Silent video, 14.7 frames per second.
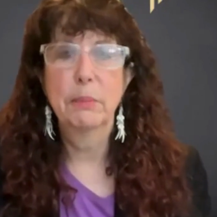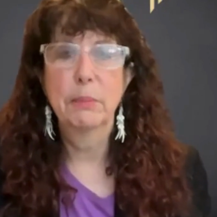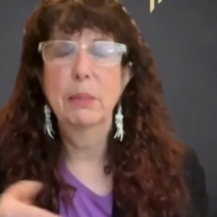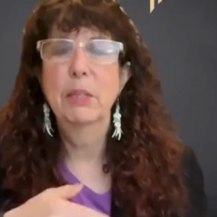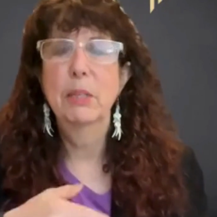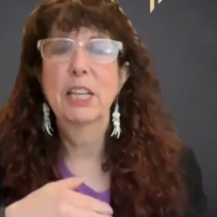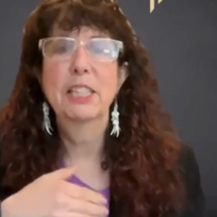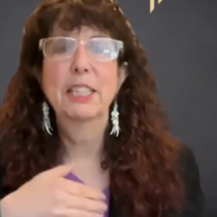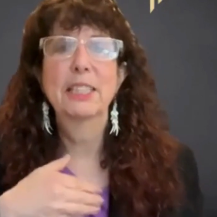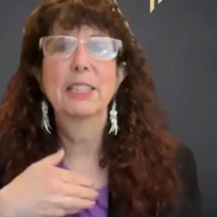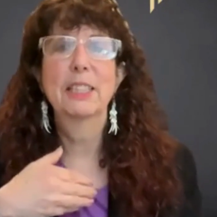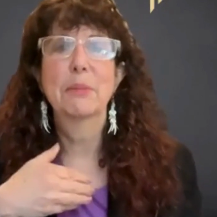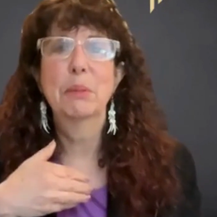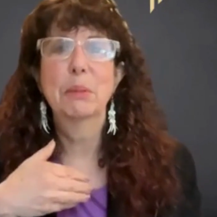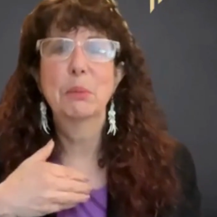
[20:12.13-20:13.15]
Maybe I think
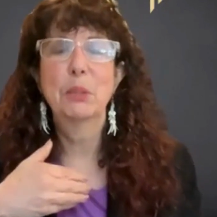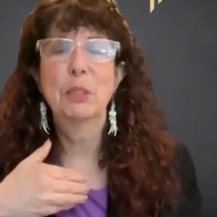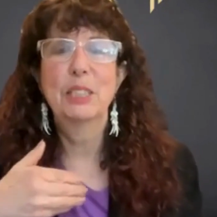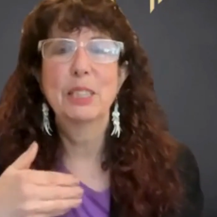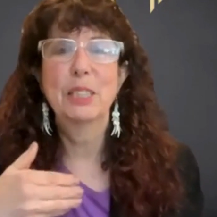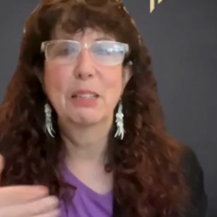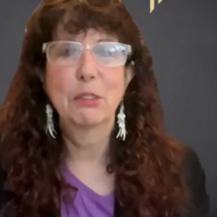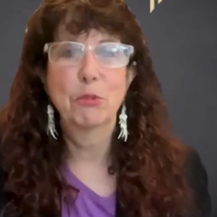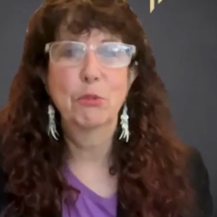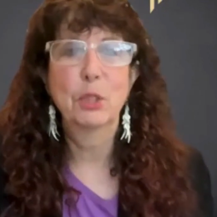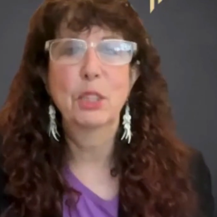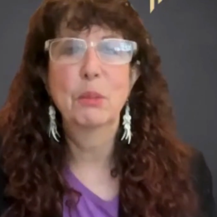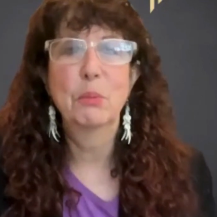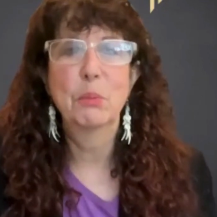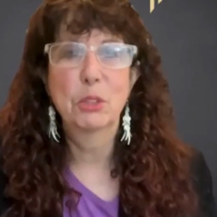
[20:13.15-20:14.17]
that people need to have the
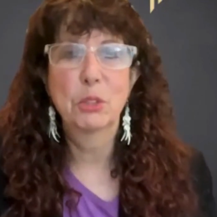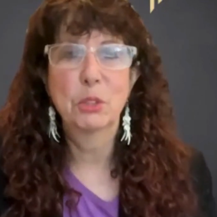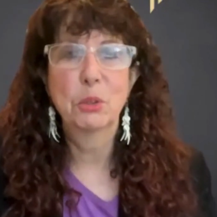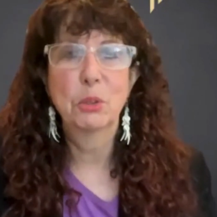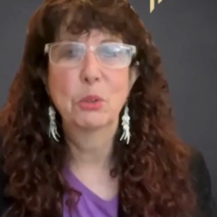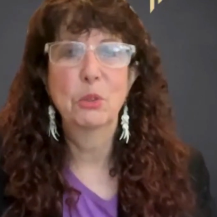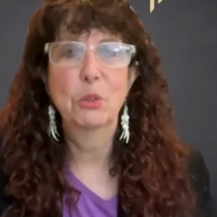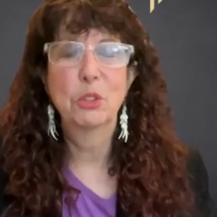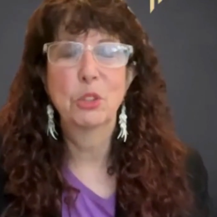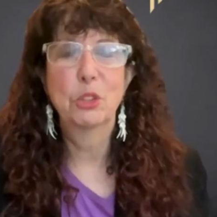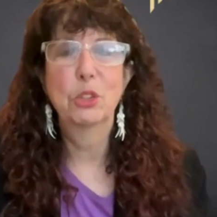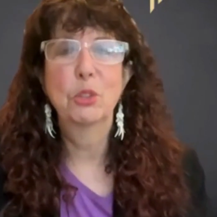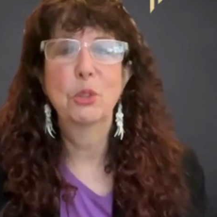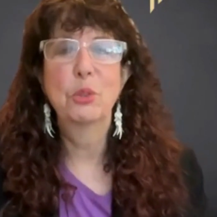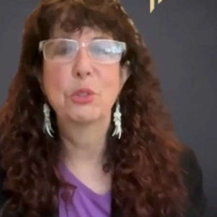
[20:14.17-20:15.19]
freedom to
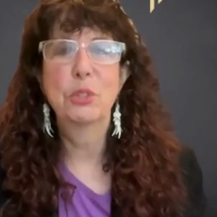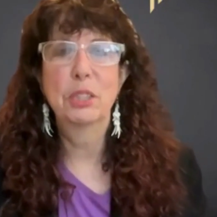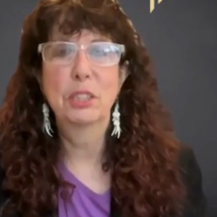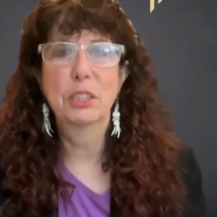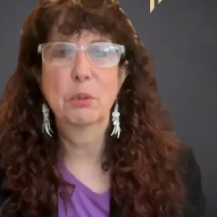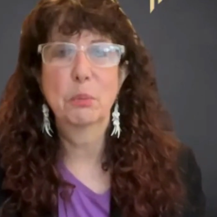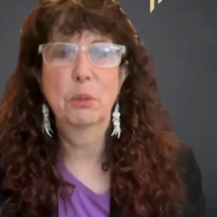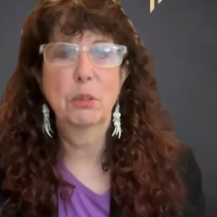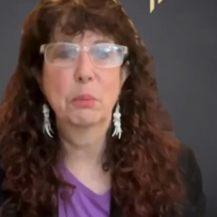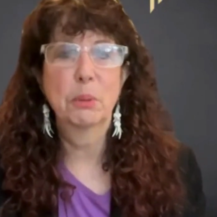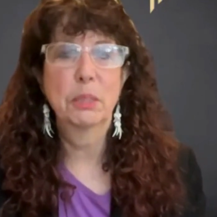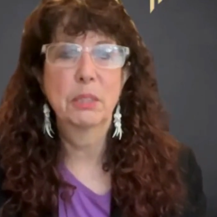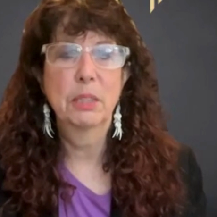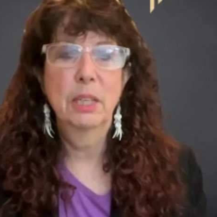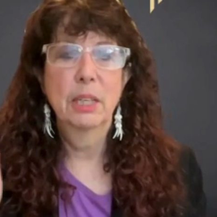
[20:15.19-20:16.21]
choose and
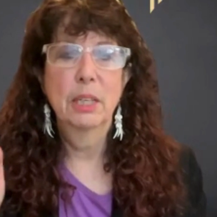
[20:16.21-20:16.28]
experiment